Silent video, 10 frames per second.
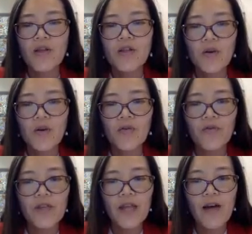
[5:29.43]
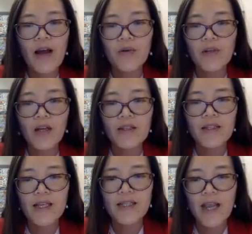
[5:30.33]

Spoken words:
So for now, I will not set